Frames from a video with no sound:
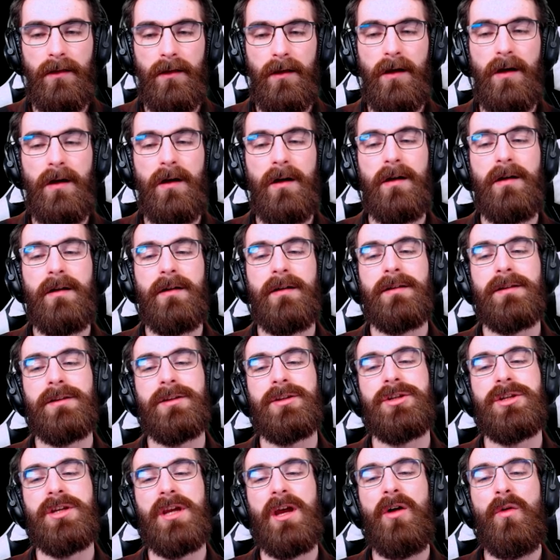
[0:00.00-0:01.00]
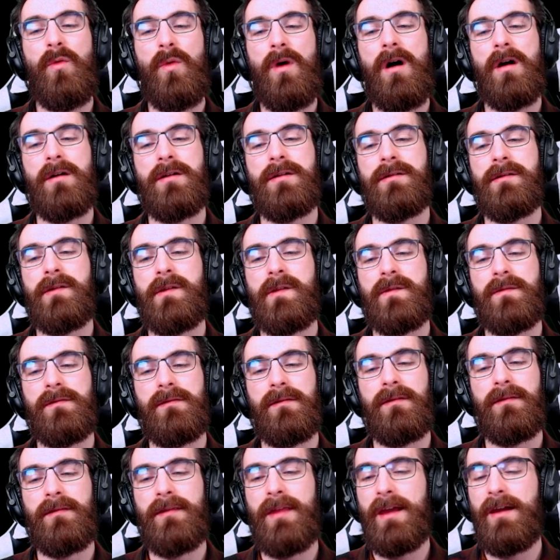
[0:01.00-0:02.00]
Ugh, Shell Walkers.
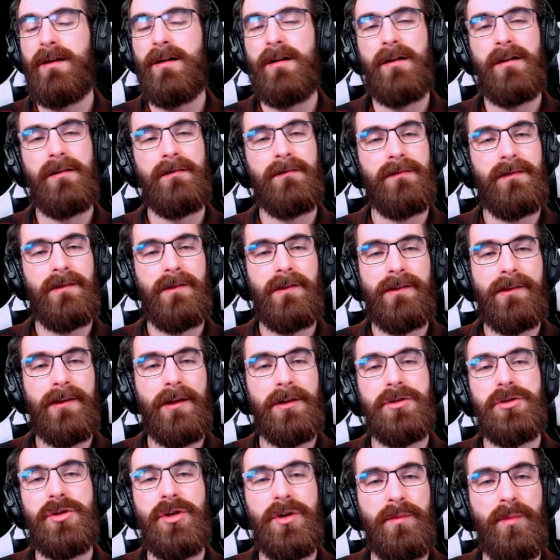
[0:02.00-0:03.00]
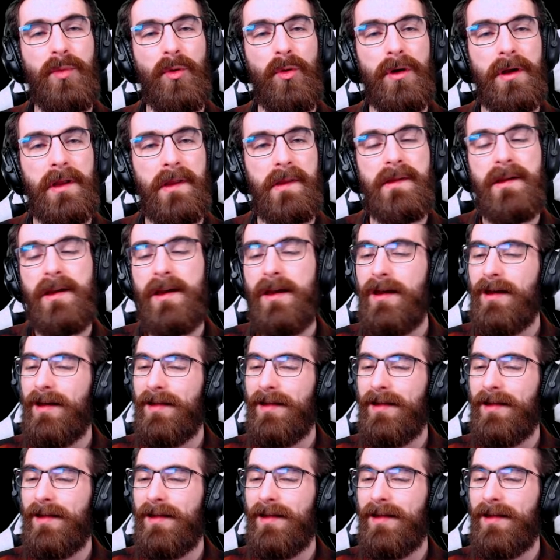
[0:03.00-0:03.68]
They are such good boys.